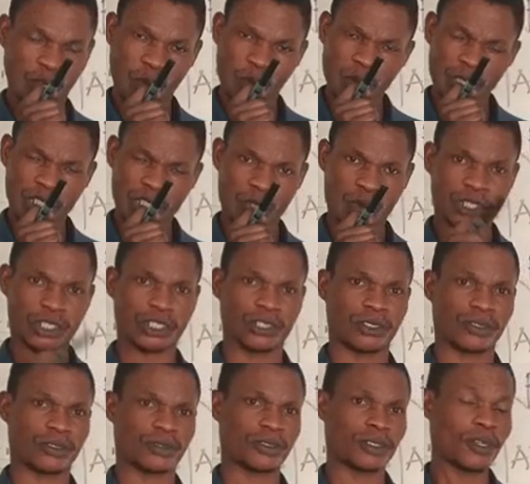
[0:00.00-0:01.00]
What's the
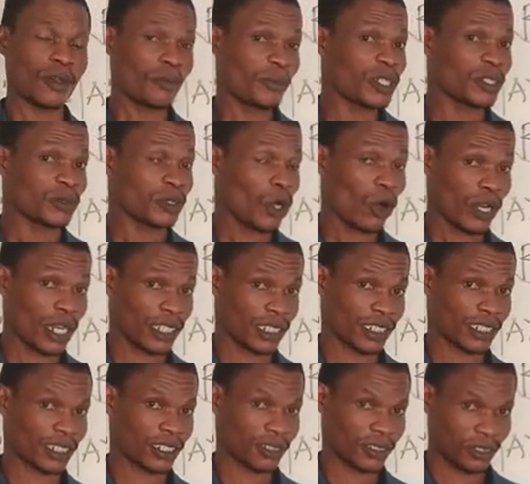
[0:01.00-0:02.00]
question? Please be
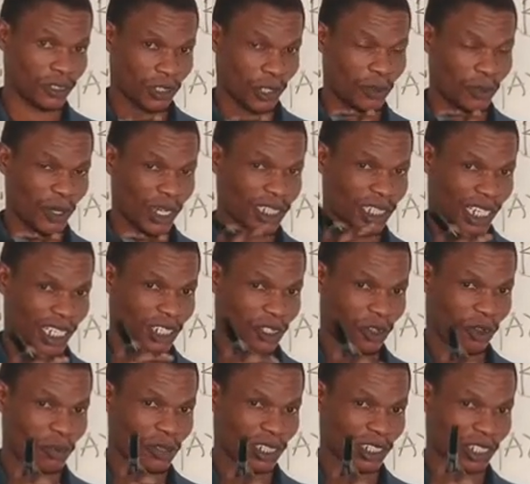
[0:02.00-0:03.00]
honest. Drop your answer in the
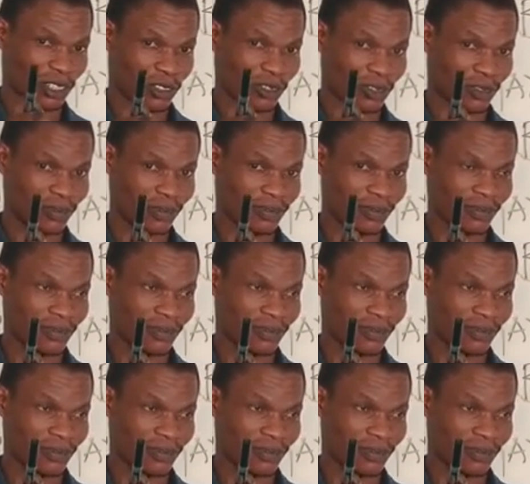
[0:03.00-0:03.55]
comment section.